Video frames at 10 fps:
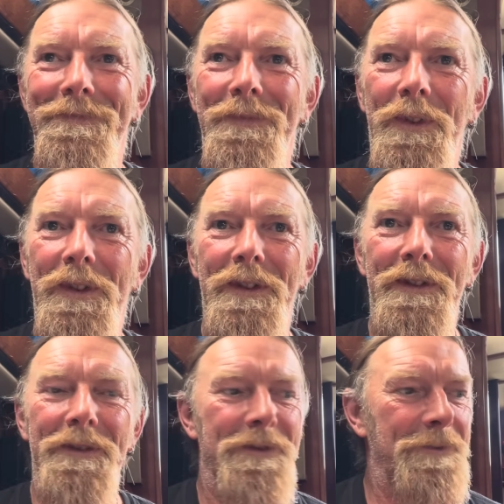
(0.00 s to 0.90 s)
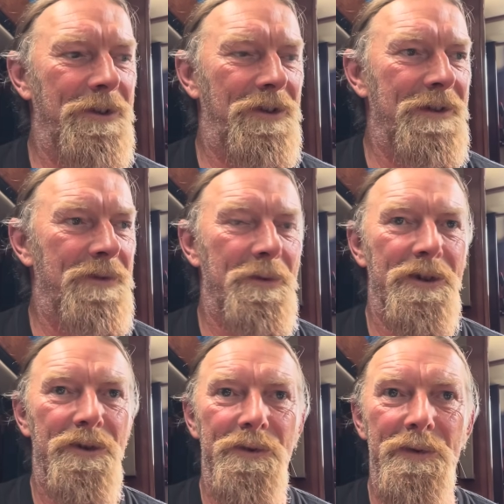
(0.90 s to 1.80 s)
So wishing everyone a
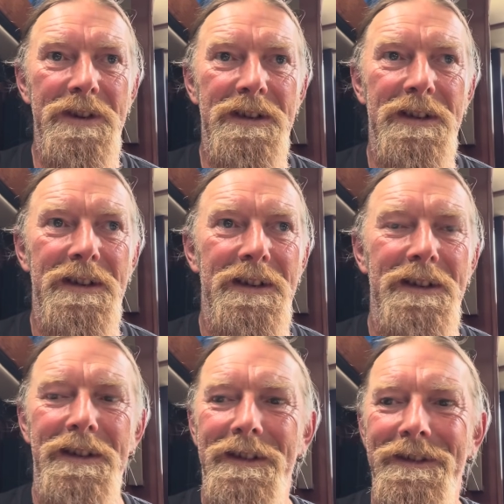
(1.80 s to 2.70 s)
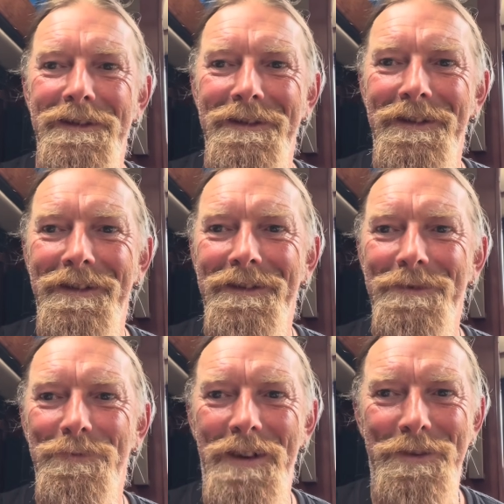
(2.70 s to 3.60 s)
good week.
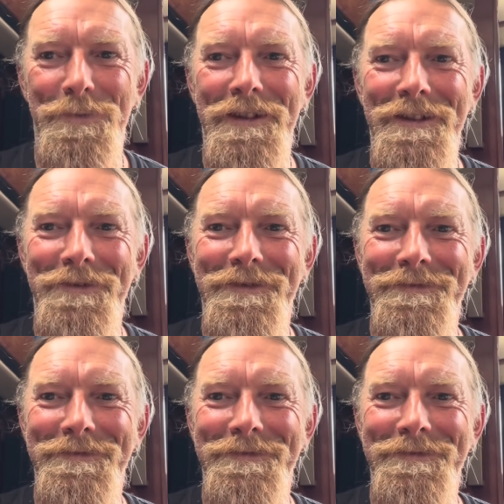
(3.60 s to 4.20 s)
Waxwing out.